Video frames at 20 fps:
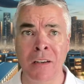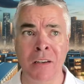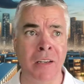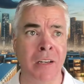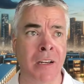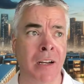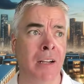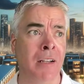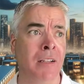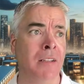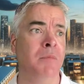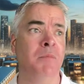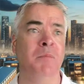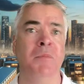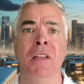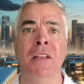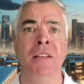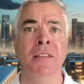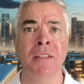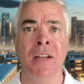You got
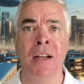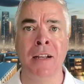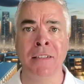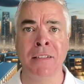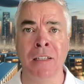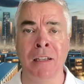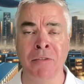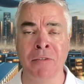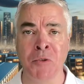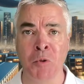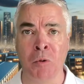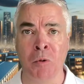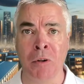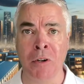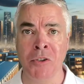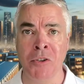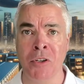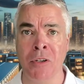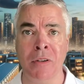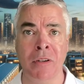inside self
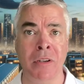storage.